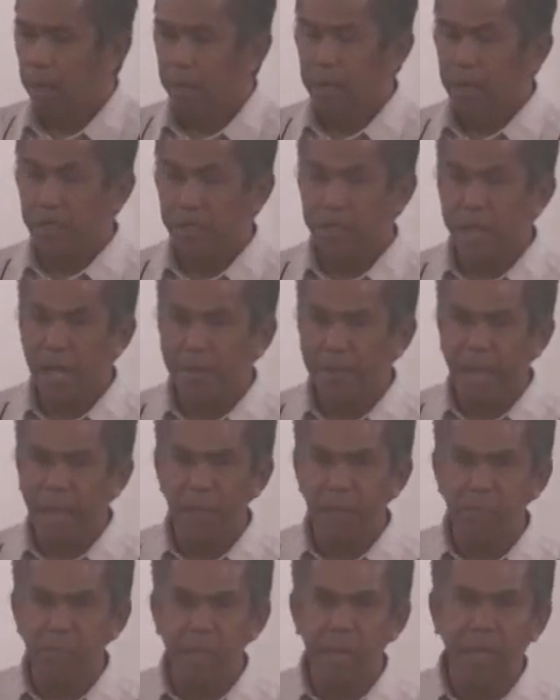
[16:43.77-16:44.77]
is not
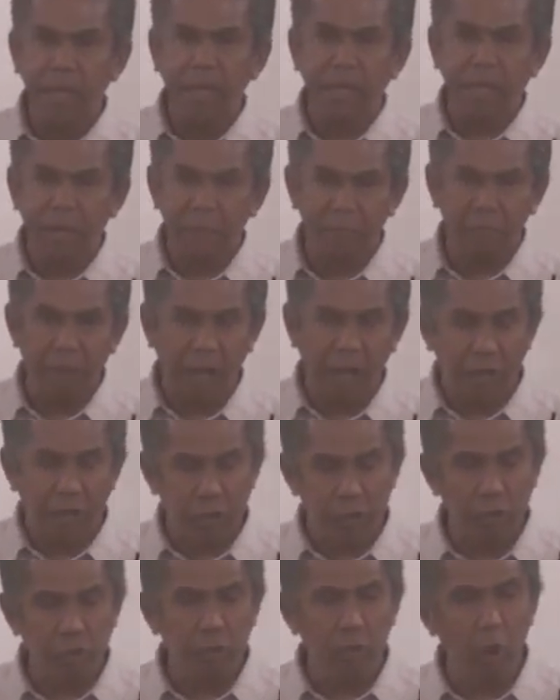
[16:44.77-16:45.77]
a mere
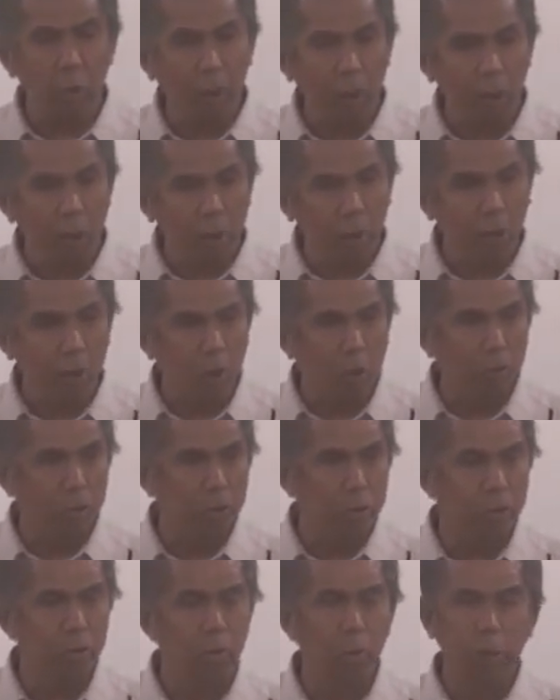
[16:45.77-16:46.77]
reflection of our
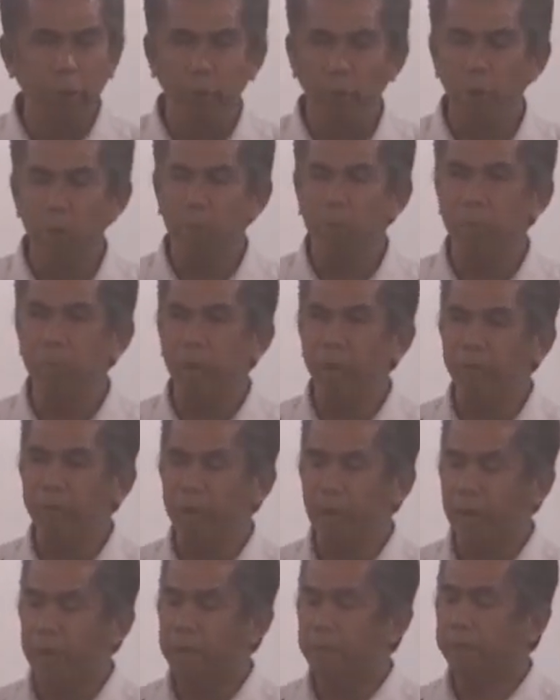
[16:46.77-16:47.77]
culture. What do I mean by
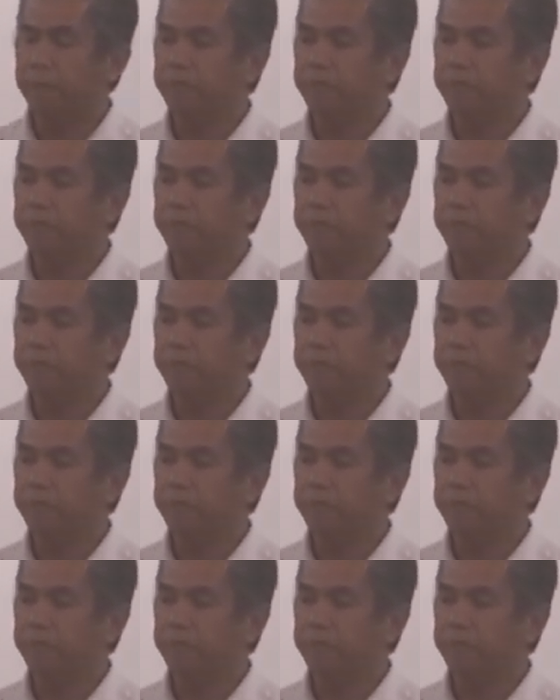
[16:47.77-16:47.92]
that?